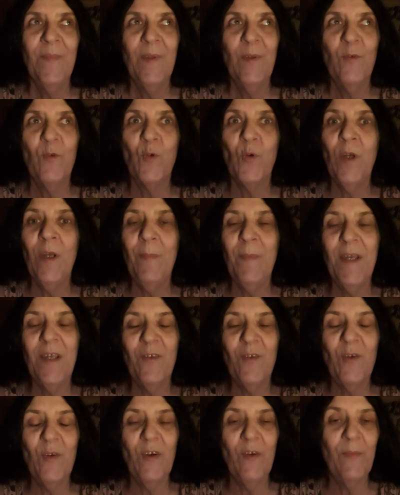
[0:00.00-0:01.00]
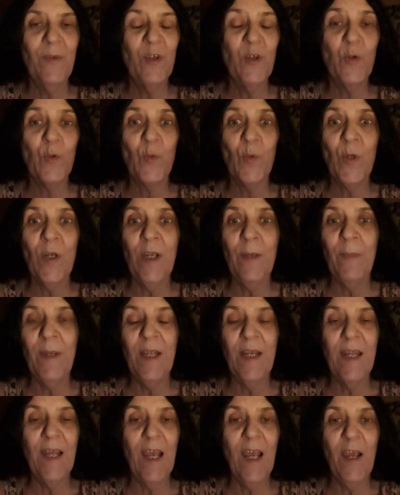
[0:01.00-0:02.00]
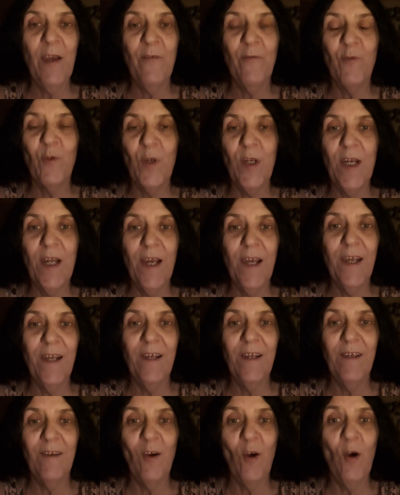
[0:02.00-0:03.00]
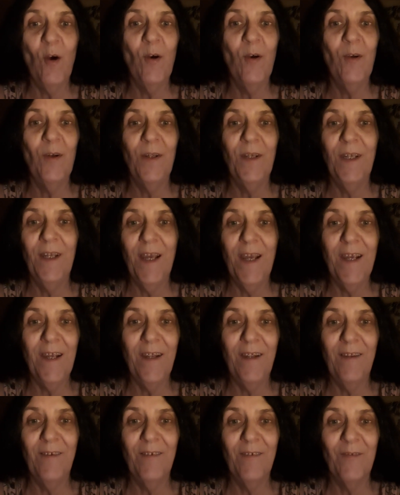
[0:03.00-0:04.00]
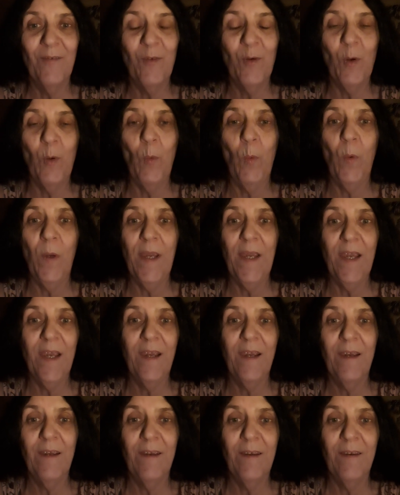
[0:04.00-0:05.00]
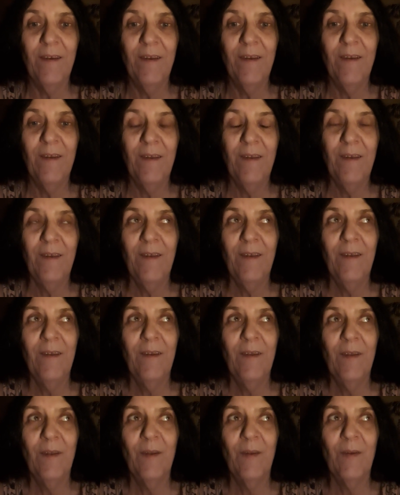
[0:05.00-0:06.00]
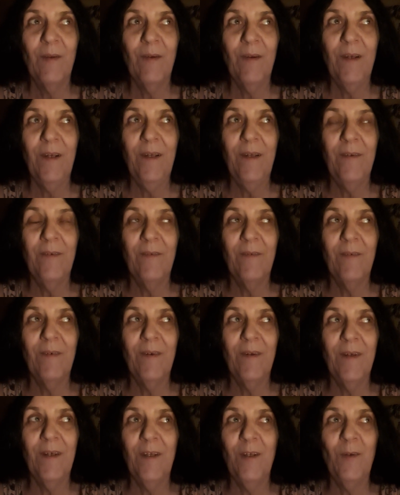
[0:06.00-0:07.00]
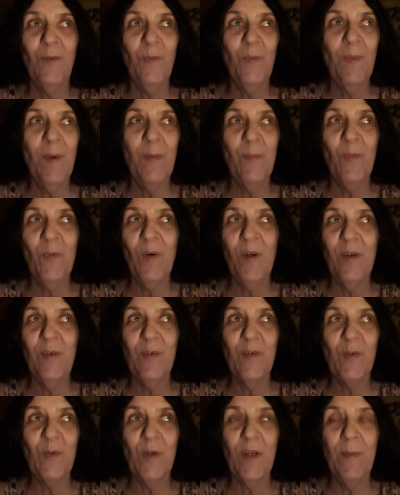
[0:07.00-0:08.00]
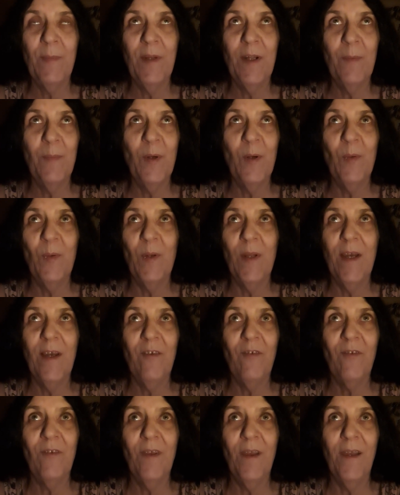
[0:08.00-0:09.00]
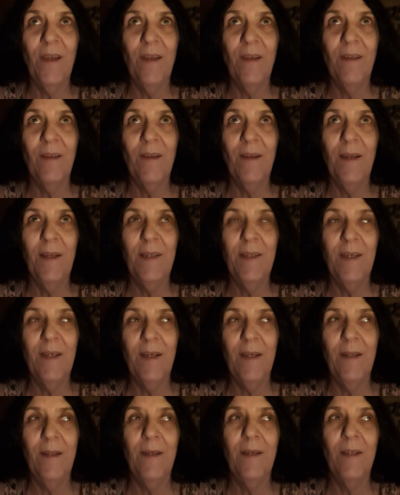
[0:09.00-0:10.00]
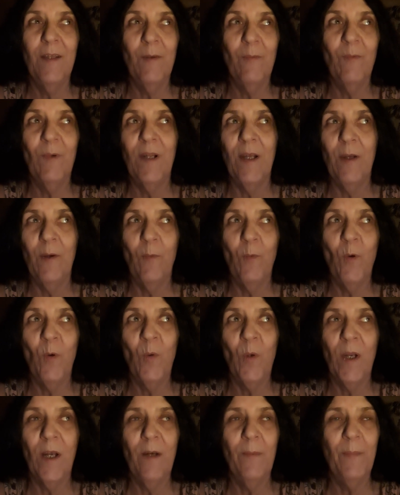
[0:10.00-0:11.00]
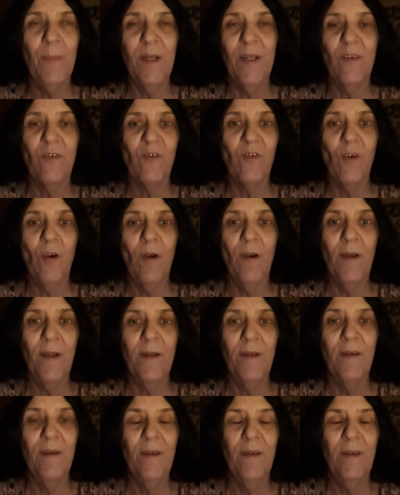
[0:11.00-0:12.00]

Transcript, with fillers: Dreaming too. I've been dreaming every night, all night for a week. All right. I don't remember what I was dreaming about last night. I did, when I woke up, but it's gone